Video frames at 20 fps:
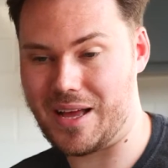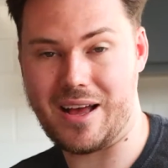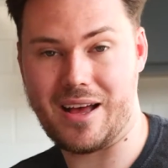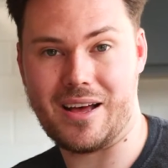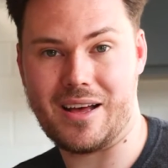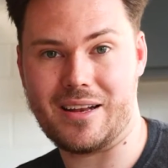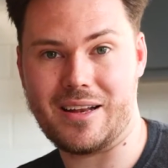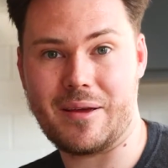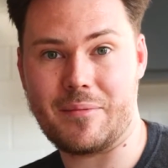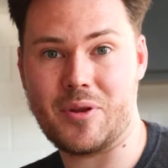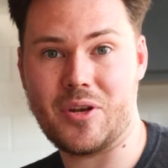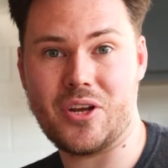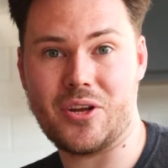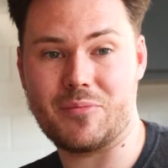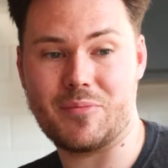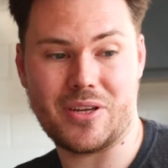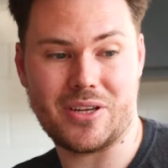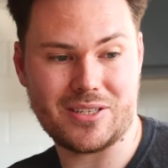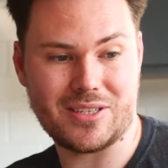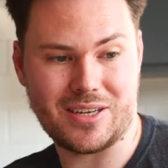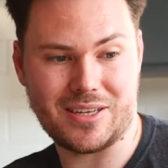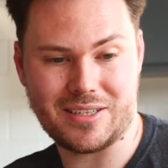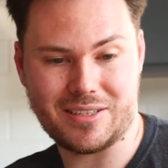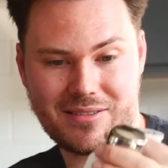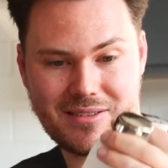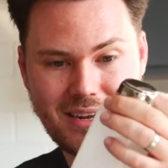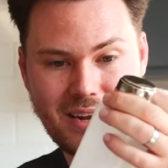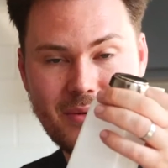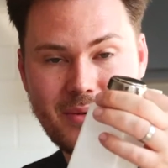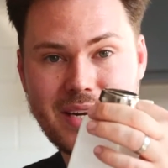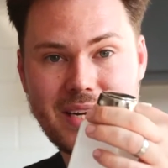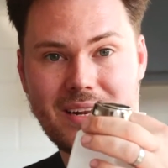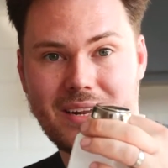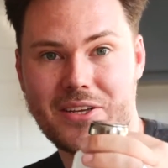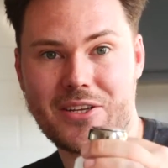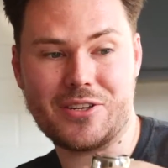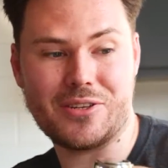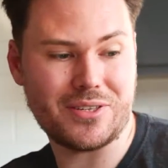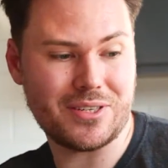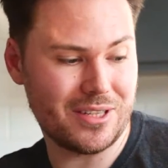let me know, because I really
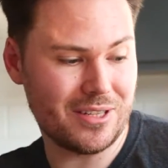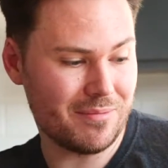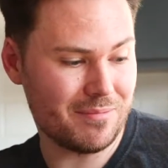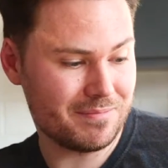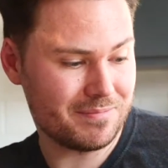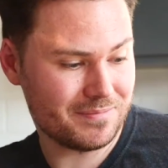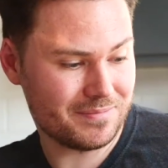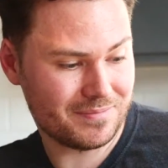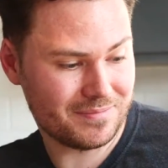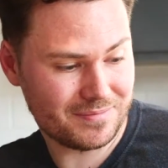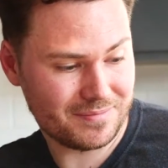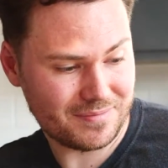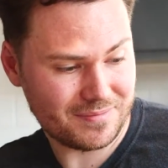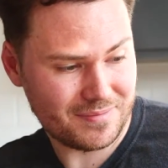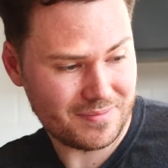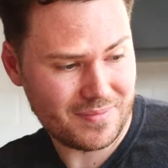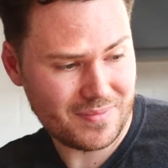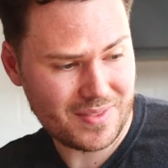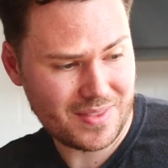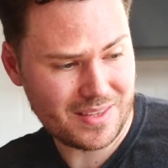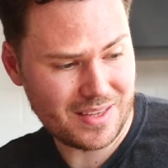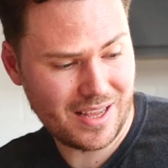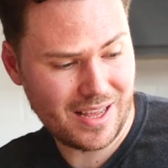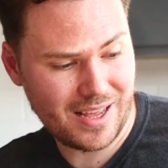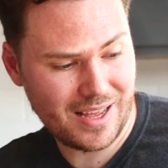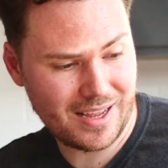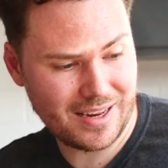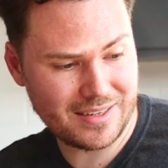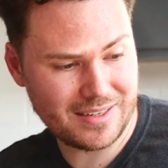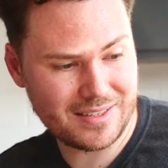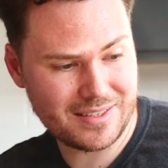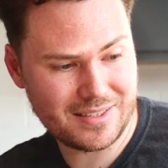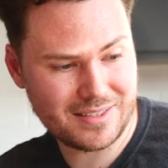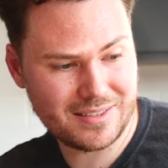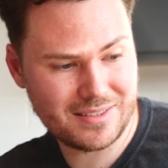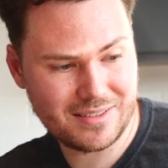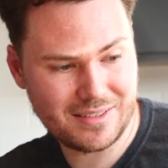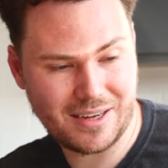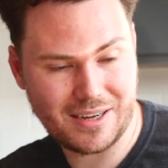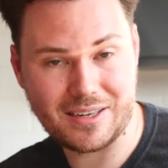like using them, and
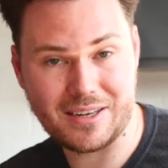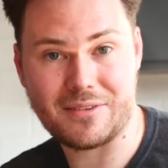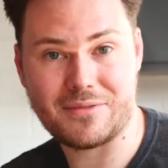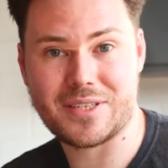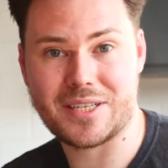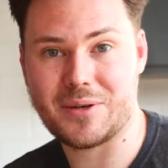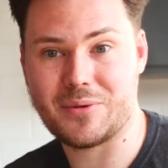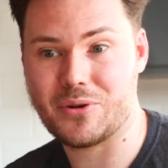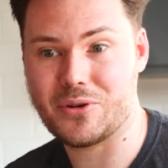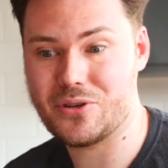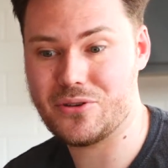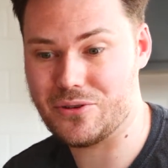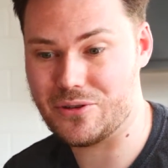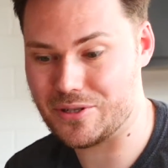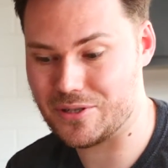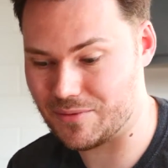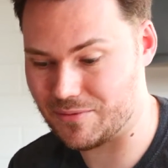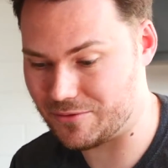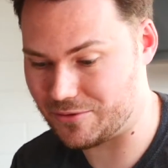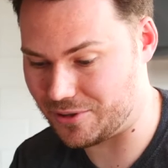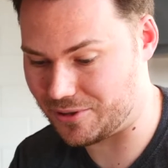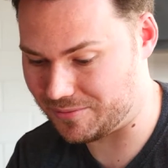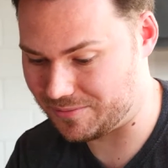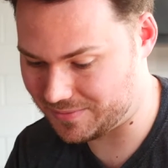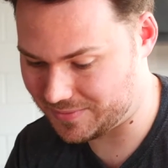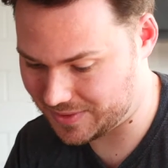I'd love to hear what you use them for.